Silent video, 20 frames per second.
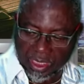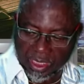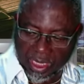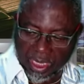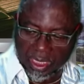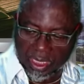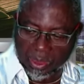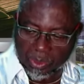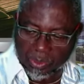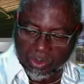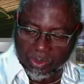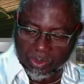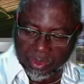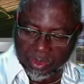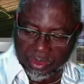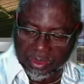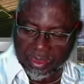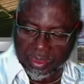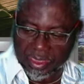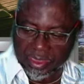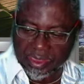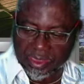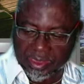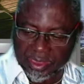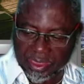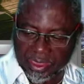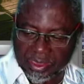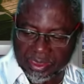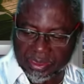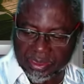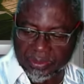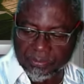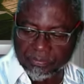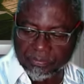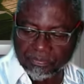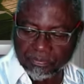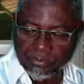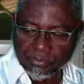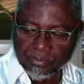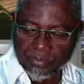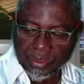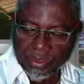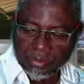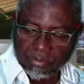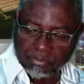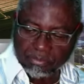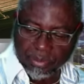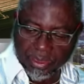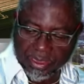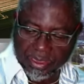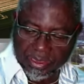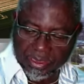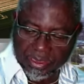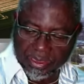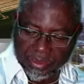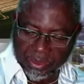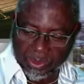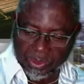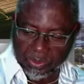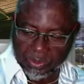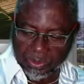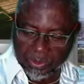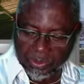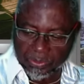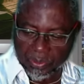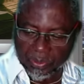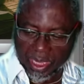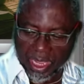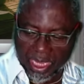Harlow in Essex, blessings on you.